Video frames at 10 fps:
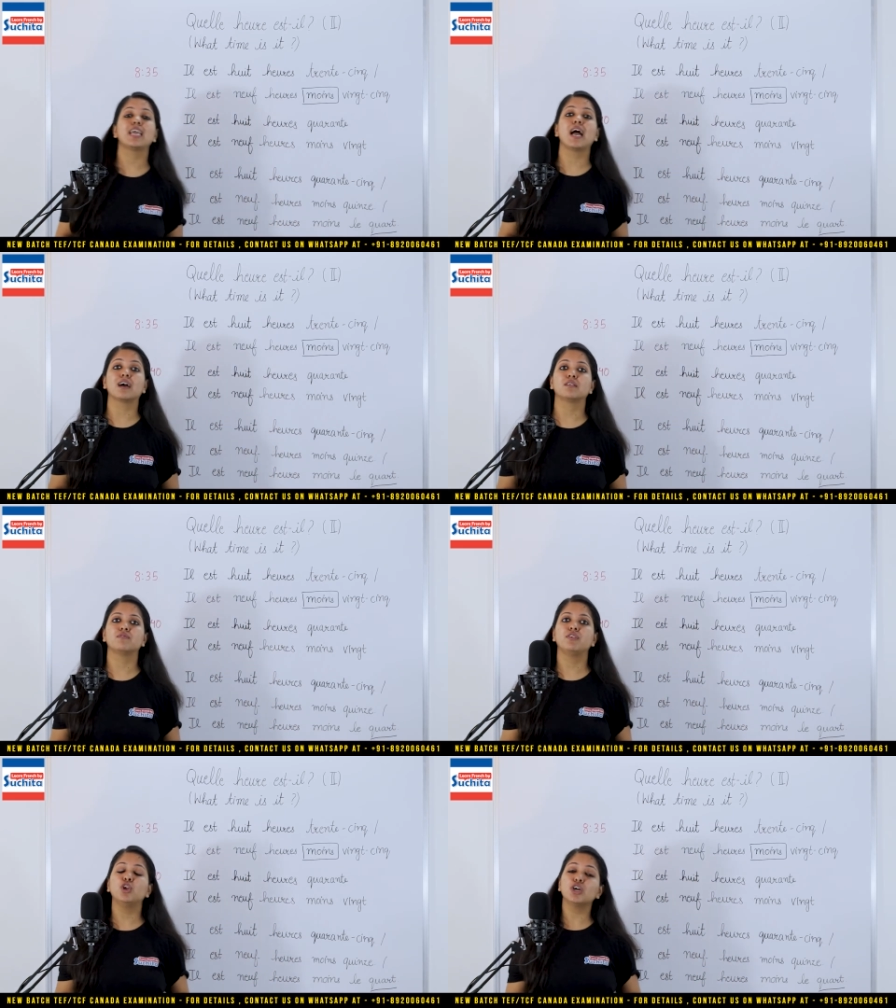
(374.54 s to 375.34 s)
Quart.
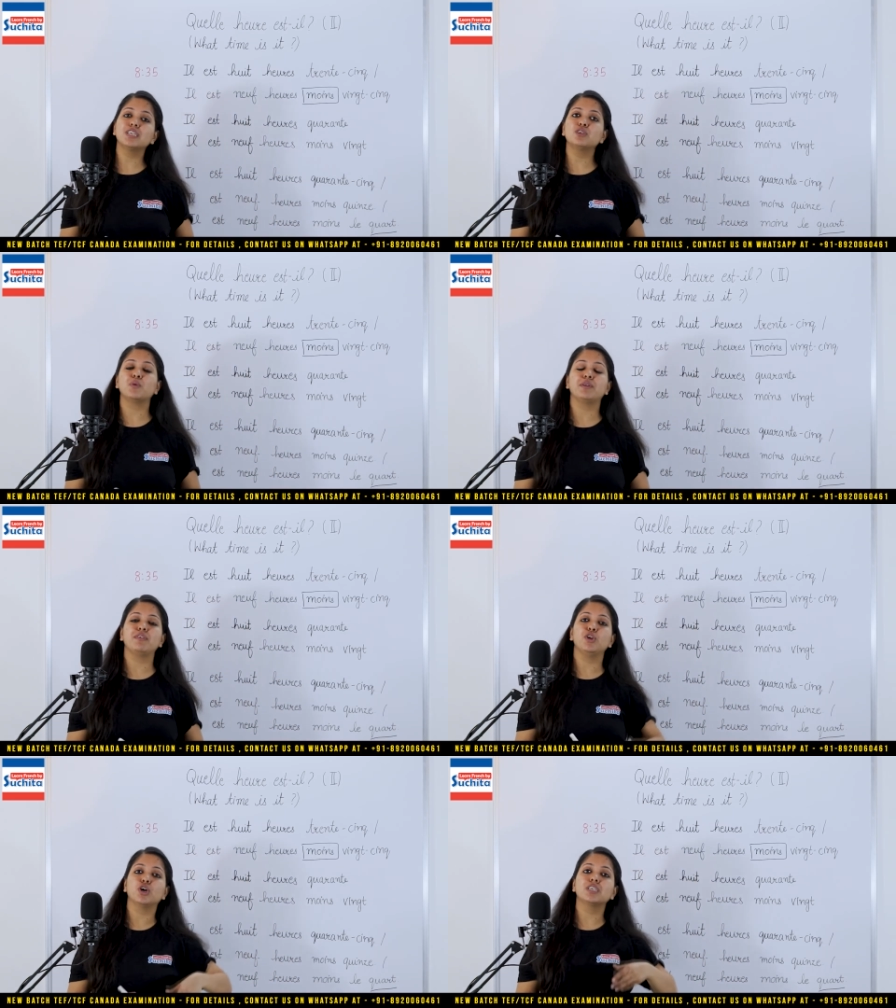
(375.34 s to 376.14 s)
We learnt it when
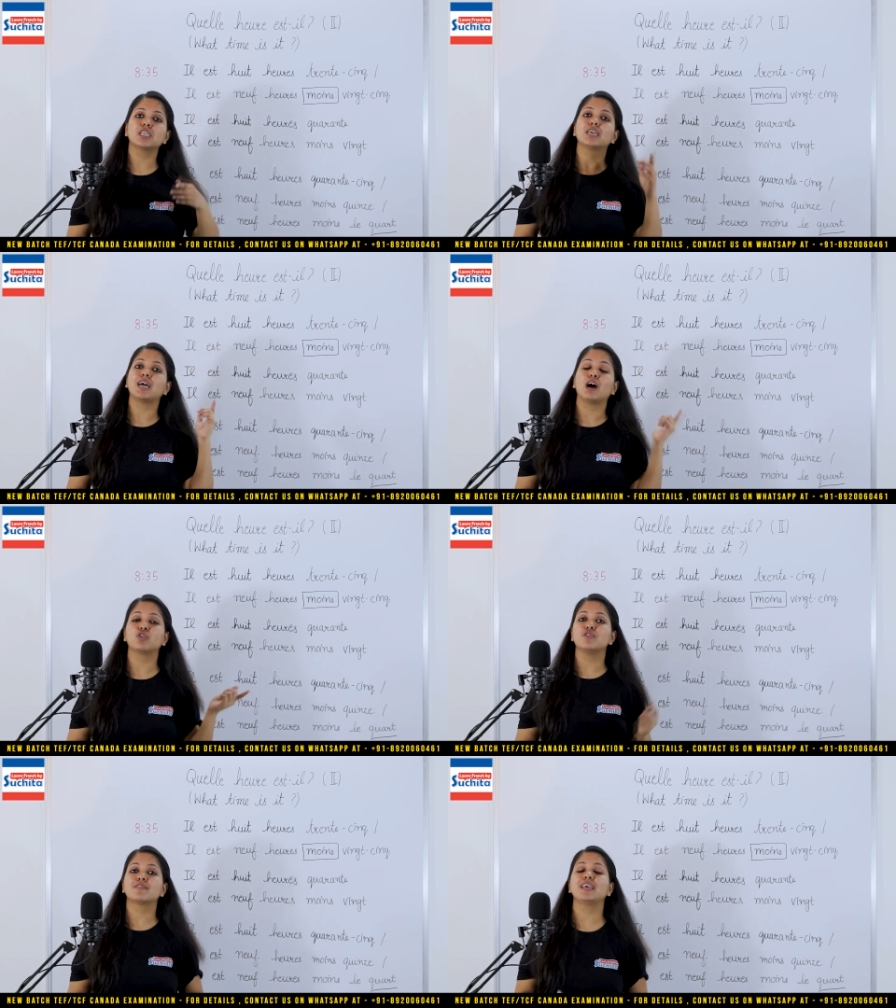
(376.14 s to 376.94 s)
we learnt how
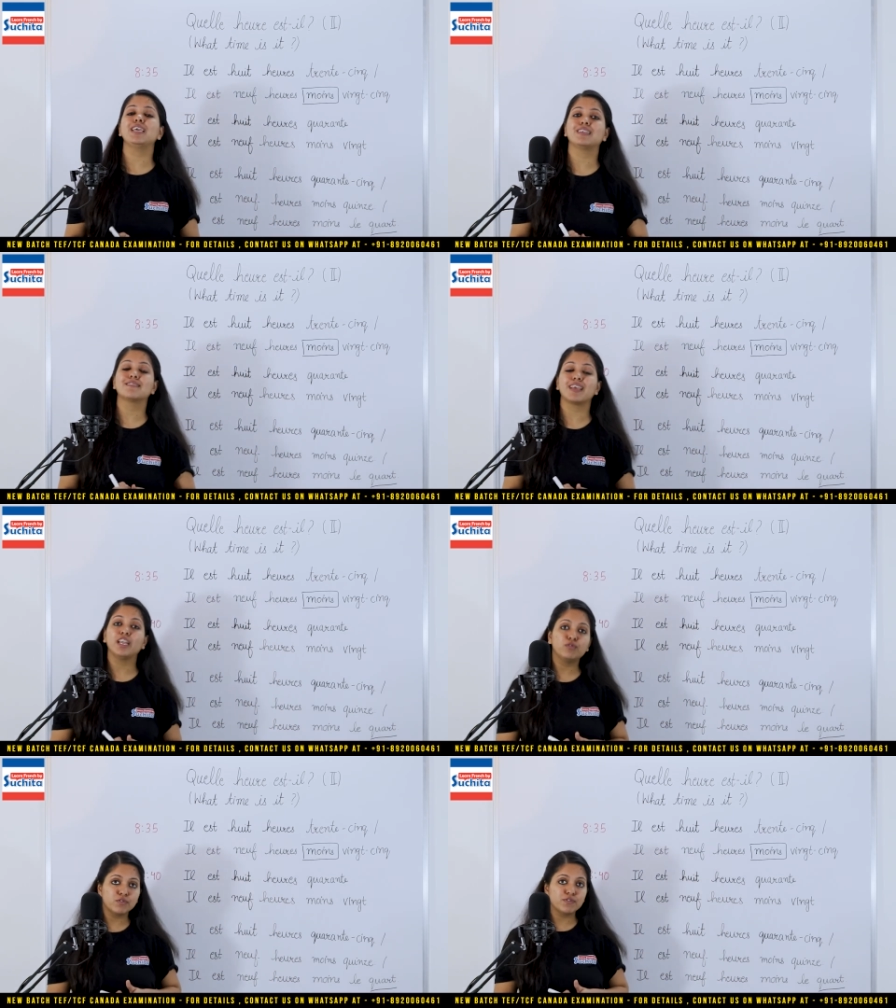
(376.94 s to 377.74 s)
do you say it is
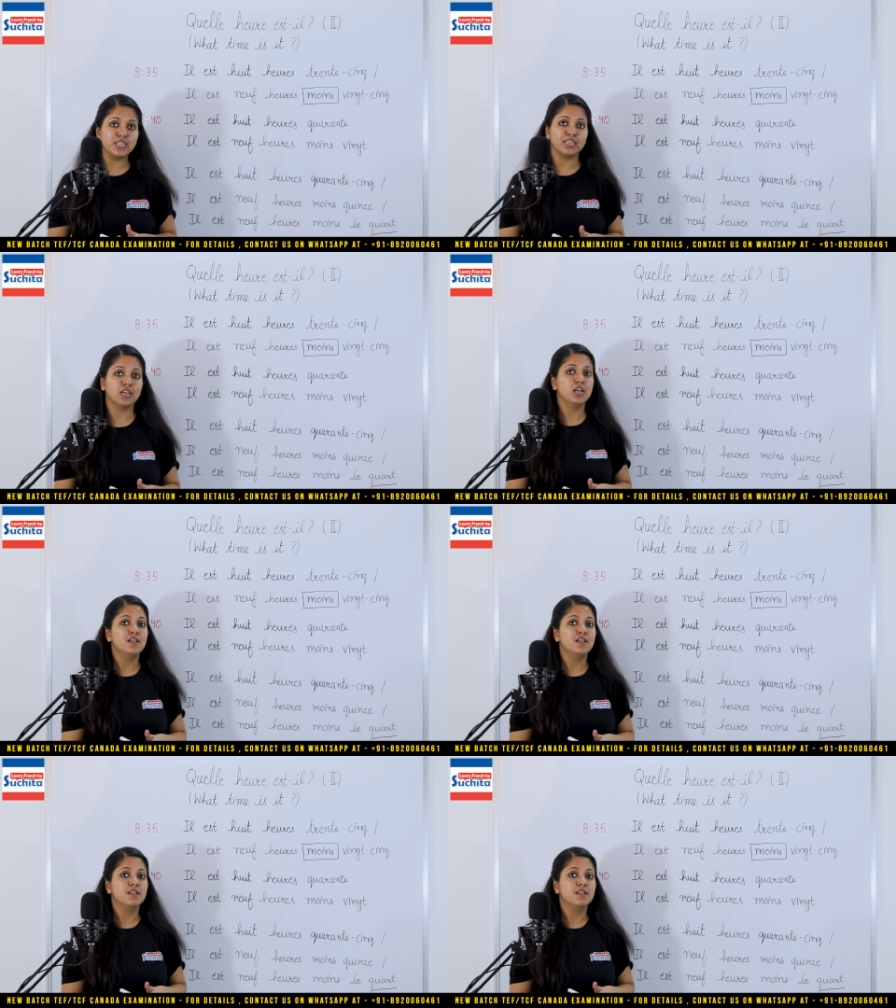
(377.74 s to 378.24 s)
8:15.